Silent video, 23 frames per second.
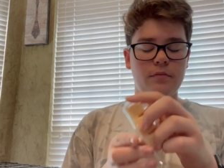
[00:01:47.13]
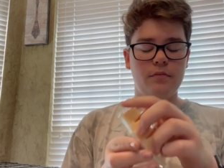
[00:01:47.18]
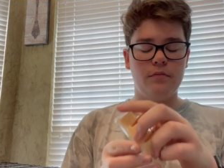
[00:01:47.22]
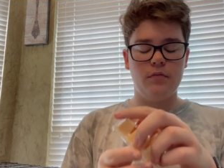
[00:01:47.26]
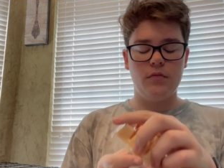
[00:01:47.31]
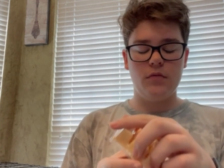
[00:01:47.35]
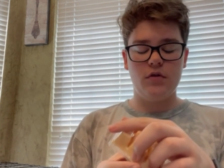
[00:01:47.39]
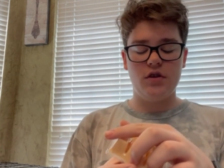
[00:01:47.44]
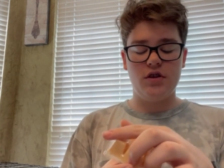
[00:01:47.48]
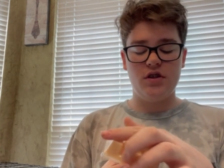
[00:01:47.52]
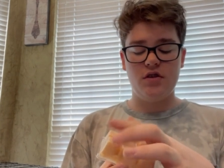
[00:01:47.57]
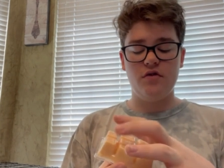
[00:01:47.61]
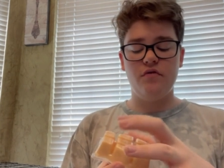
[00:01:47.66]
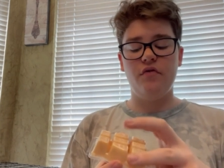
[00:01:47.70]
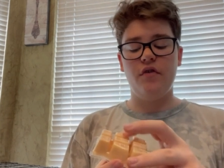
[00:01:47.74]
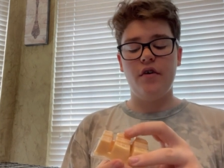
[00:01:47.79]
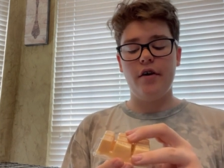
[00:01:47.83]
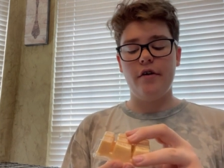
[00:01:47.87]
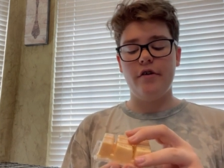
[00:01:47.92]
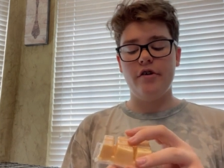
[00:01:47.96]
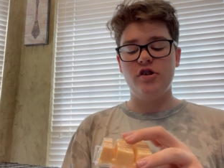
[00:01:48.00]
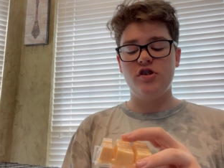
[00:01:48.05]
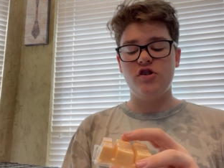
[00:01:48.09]
It's
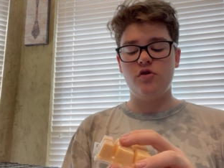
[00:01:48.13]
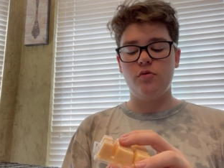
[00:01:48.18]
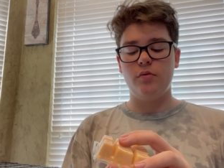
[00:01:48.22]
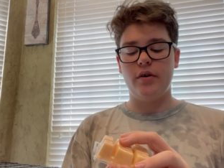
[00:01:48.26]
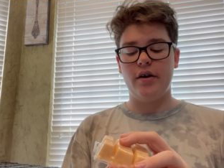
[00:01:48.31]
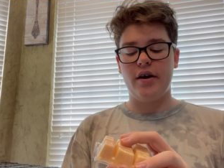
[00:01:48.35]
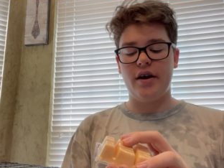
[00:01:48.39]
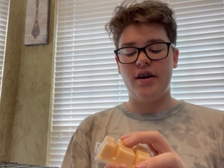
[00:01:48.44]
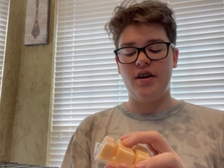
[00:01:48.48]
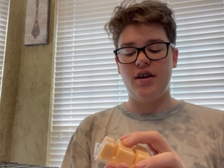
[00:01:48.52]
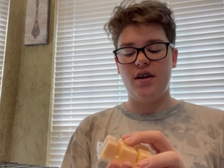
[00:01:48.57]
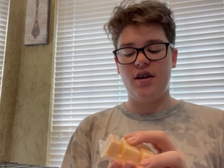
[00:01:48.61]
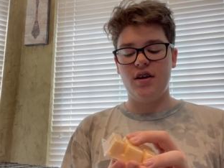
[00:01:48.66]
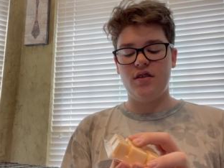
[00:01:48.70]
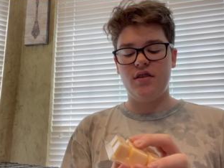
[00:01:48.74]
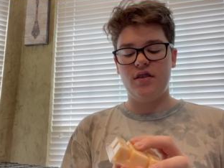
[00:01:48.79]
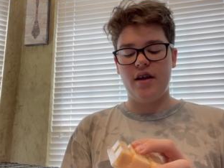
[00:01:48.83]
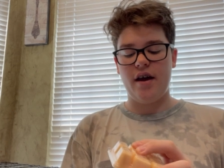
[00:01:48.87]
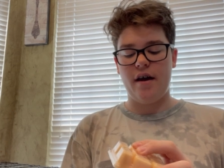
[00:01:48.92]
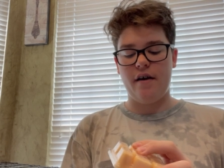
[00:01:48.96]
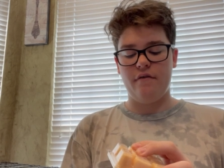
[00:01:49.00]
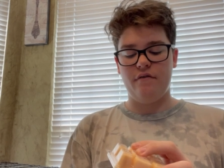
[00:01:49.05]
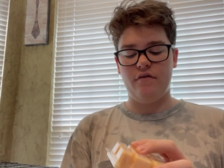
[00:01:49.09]
very sweet. I get
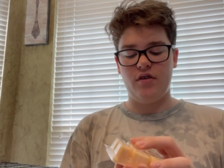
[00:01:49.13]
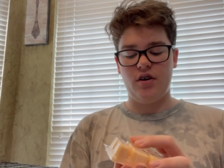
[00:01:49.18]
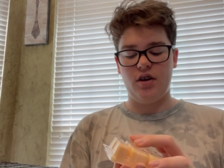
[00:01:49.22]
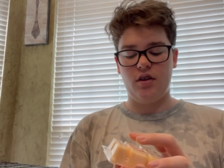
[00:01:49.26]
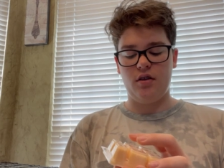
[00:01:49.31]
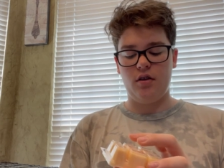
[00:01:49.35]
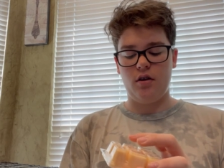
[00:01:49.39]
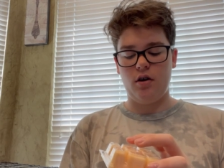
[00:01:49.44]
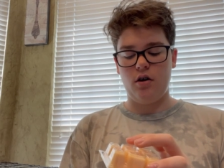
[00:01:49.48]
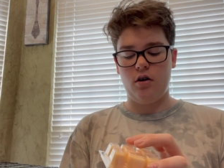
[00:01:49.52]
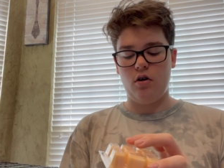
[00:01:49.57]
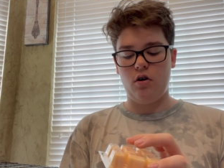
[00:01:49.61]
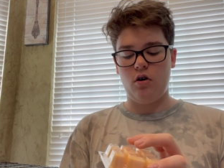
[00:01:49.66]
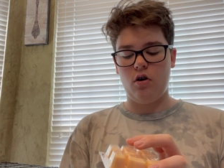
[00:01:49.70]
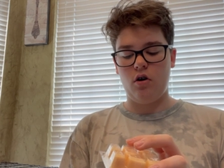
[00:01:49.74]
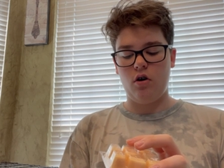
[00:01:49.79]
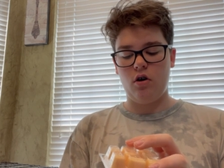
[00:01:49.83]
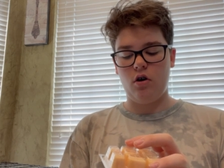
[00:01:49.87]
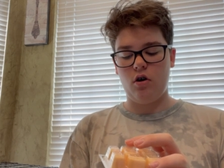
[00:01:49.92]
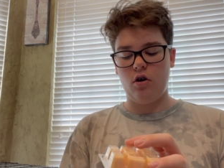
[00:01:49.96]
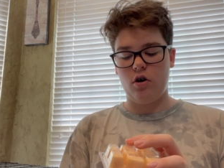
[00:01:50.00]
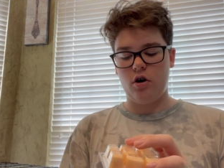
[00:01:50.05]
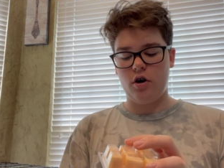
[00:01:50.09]
that vanilla
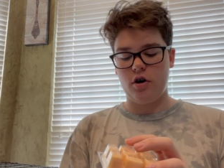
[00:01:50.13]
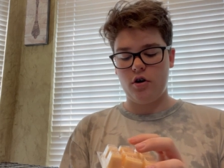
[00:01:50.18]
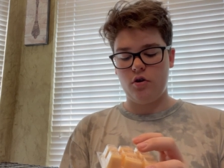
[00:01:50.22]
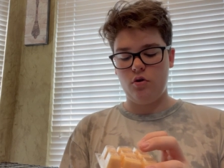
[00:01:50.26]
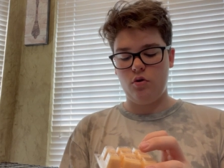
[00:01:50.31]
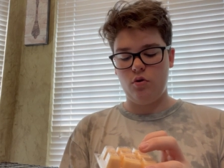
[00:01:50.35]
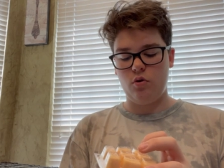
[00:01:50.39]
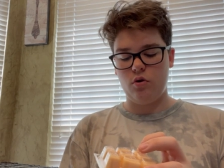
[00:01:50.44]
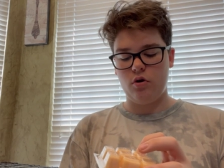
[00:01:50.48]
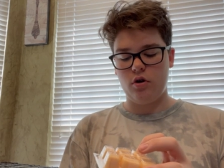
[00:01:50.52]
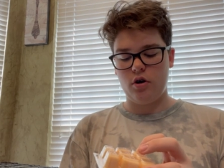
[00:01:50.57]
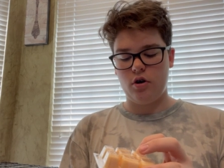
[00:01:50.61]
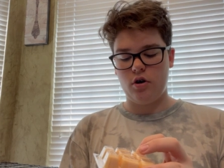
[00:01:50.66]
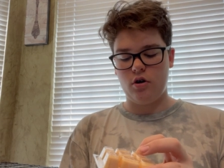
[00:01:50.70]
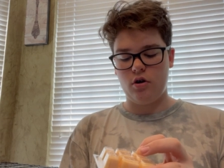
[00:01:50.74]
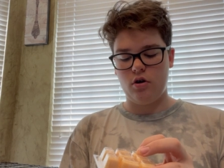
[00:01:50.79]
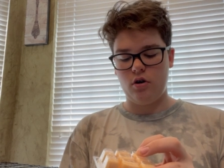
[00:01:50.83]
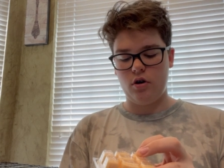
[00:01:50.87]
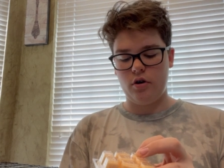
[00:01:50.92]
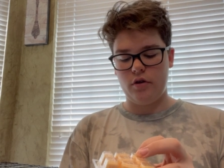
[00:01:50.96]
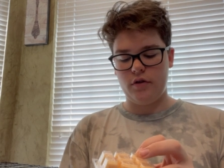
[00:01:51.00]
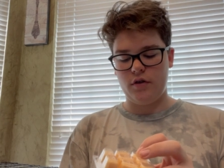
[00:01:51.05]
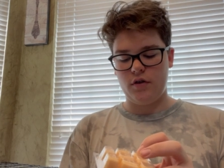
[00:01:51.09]
hardcore
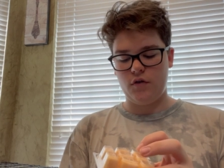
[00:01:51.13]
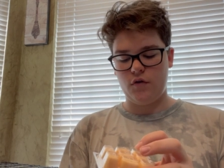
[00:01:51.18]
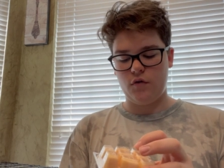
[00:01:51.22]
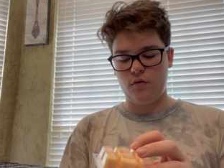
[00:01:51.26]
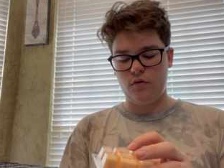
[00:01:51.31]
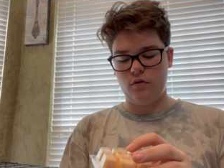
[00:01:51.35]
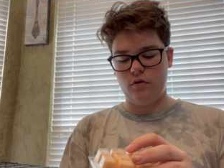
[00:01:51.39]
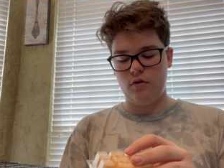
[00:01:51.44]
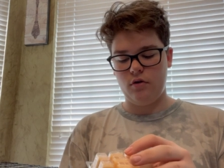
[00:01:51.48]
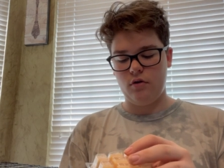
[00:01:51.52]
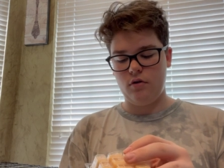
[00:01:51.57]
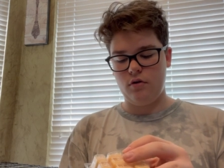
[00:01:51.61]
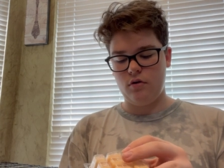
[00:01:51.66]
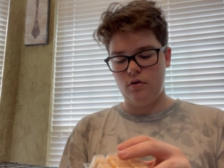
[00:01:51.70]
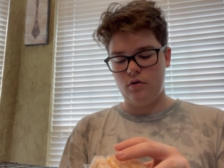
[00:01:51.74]
on this one.